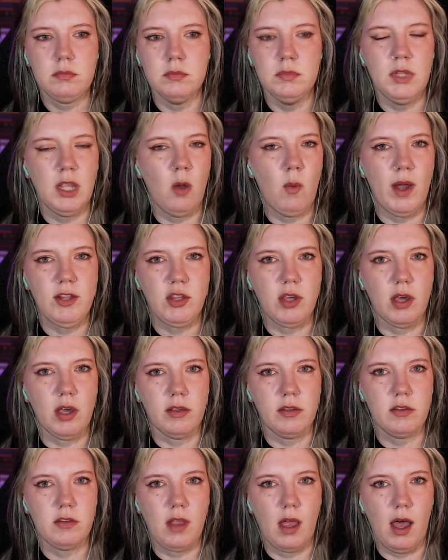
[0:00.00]
Now why'd
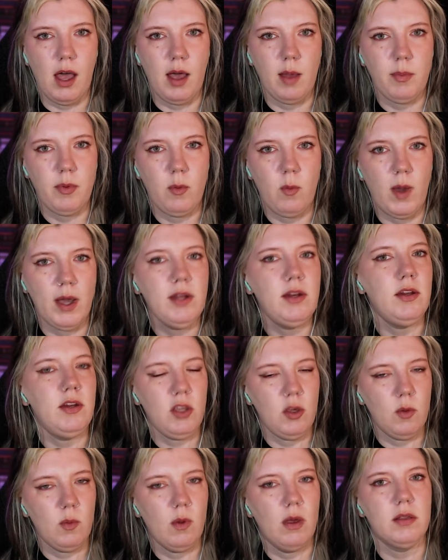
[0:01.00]
y'all stop? Why
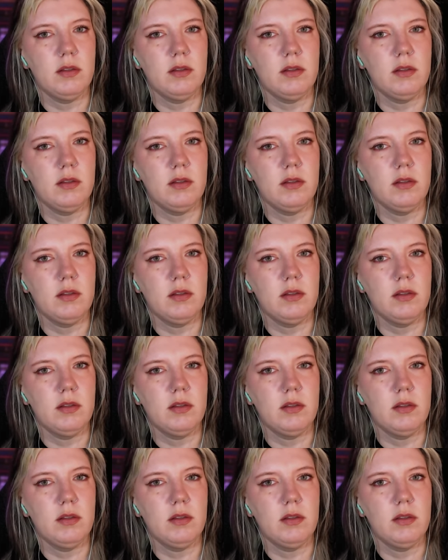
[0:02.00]
did you all